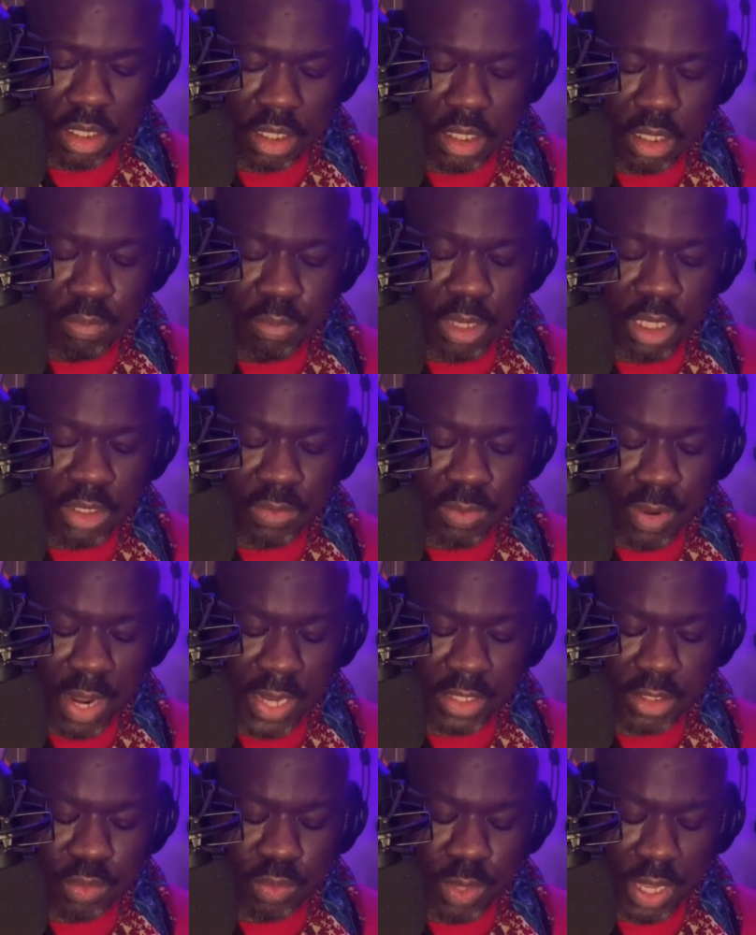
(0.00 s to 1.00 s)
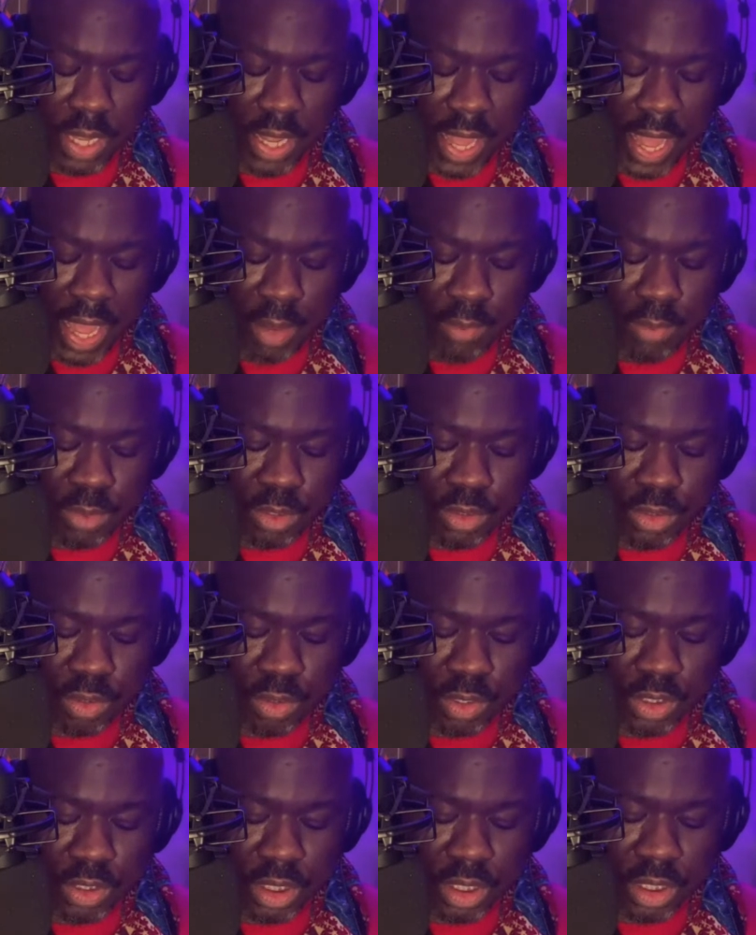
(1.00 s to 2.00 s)
The bus ride to Wing High was
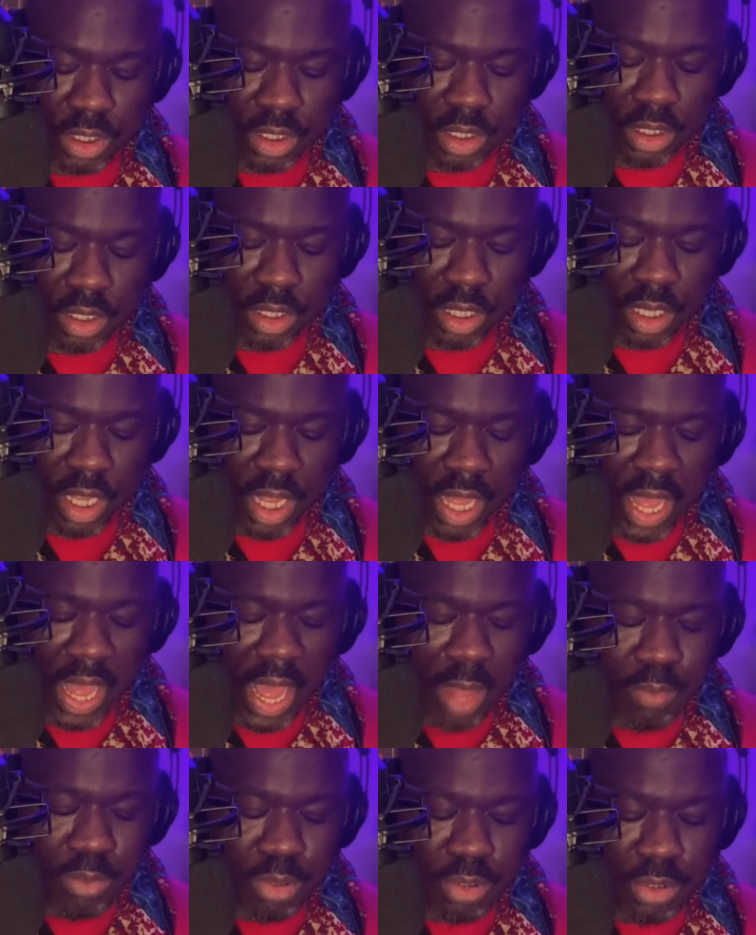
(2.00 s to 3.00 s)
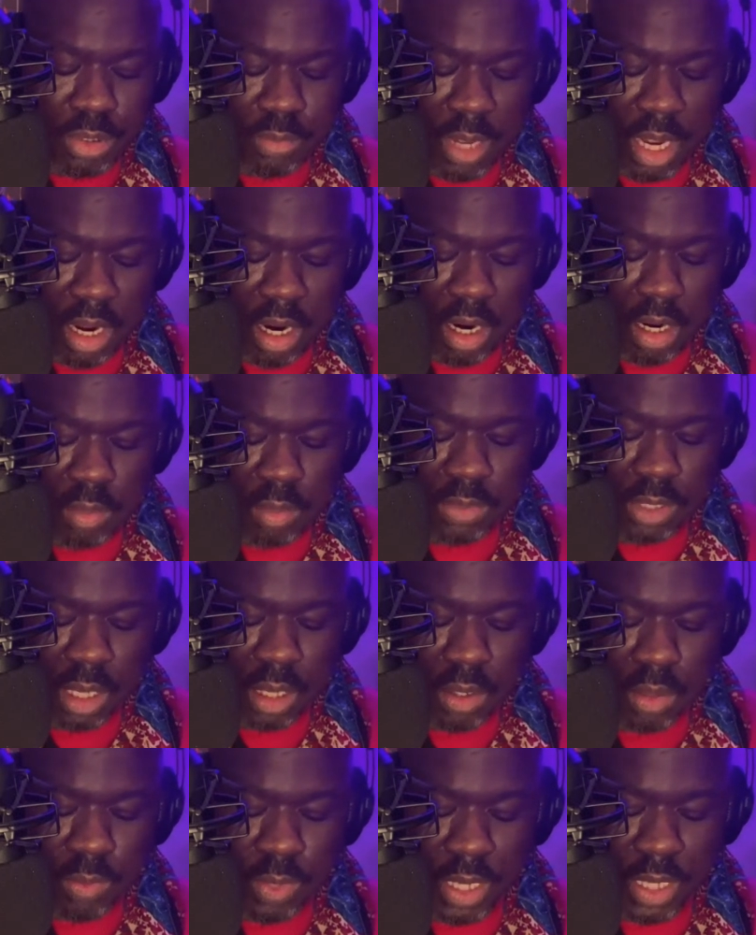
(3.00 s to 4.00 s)
torture. I pulled my arms
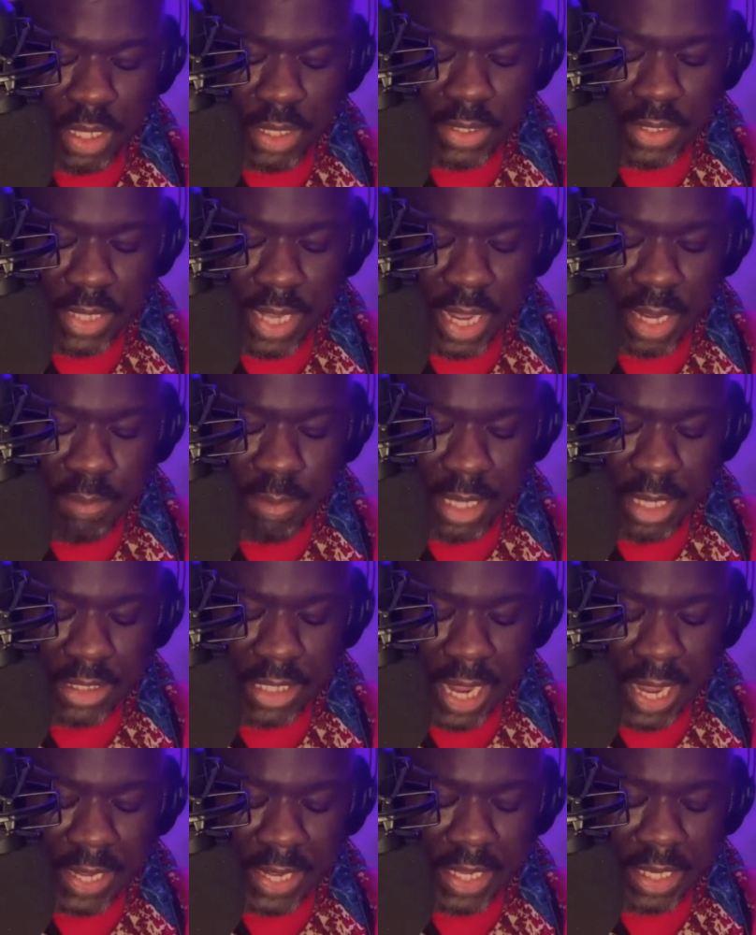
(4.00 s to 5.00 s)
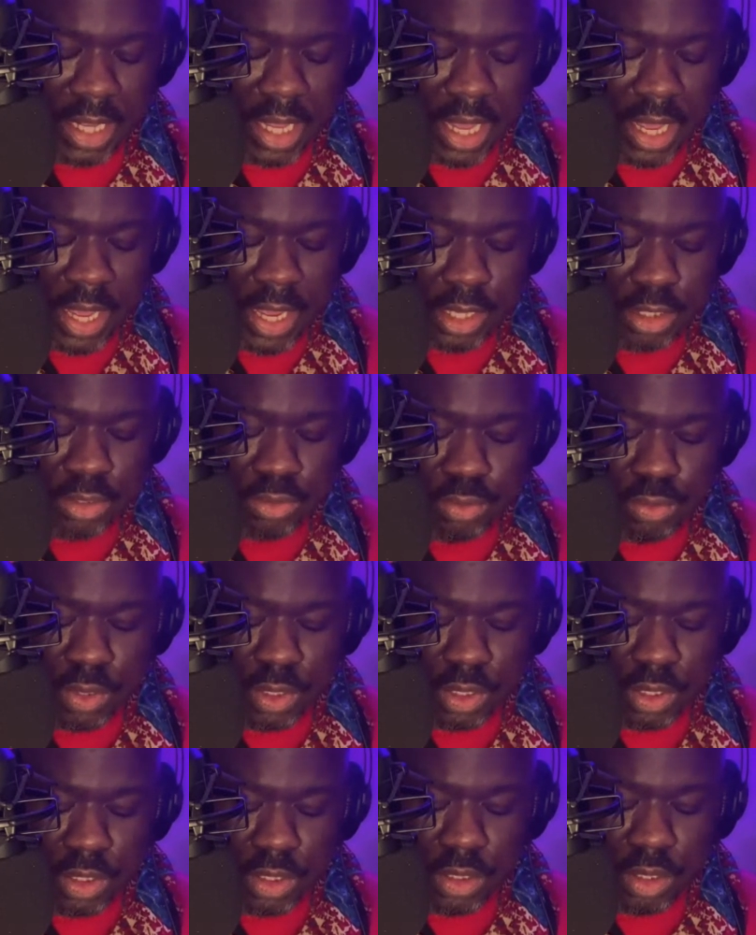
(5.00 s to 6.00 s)
all the way inside my jacket and drew
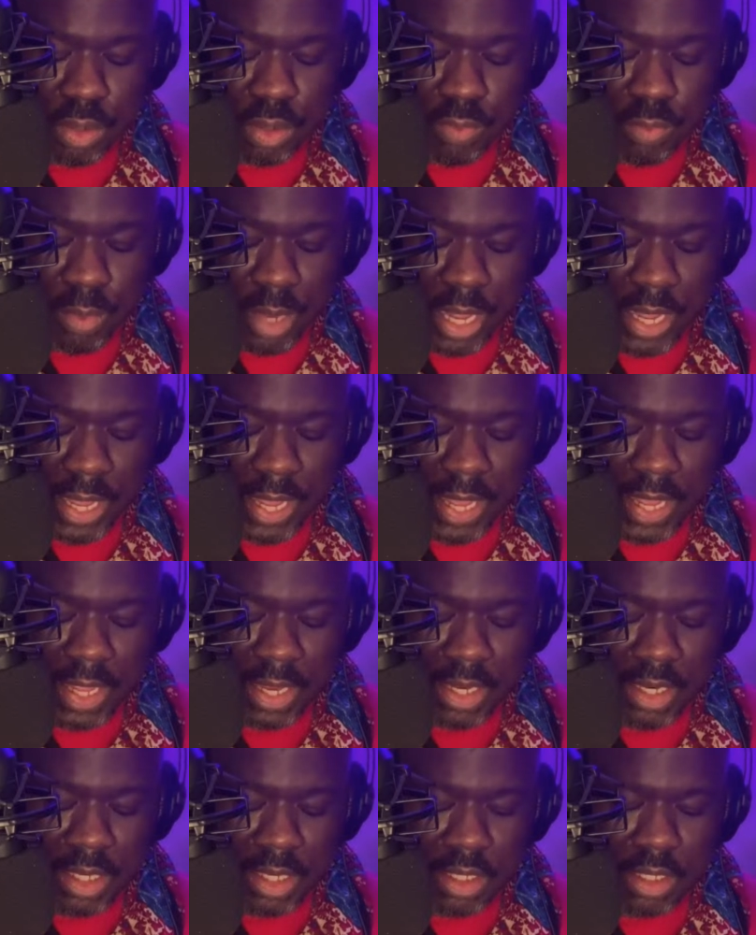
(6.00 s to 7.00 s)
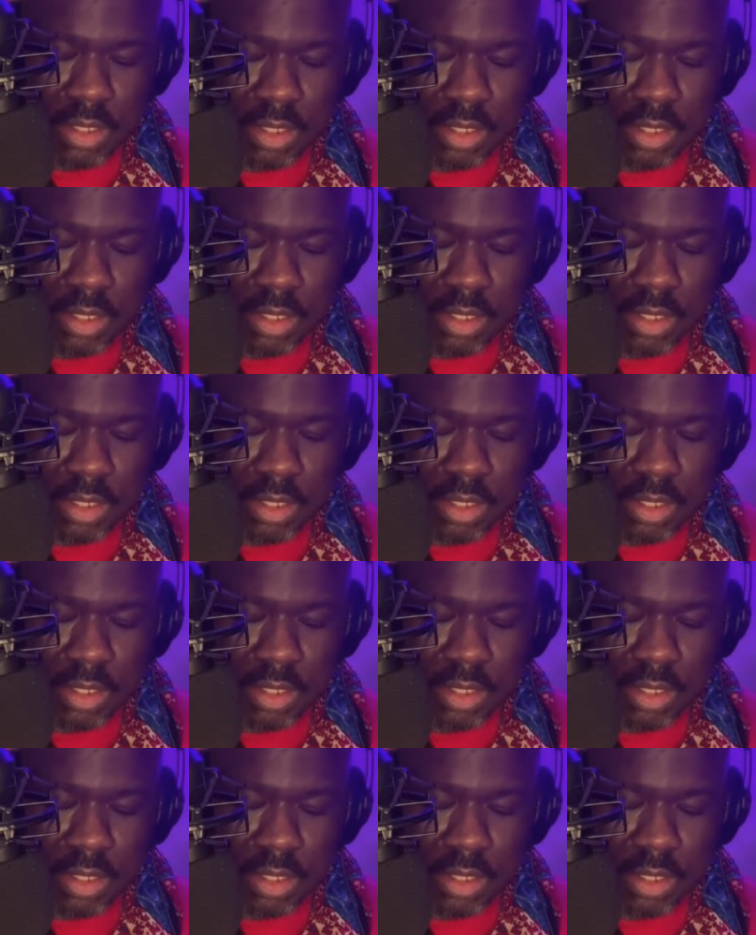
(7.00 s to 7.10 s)
the hood over my head.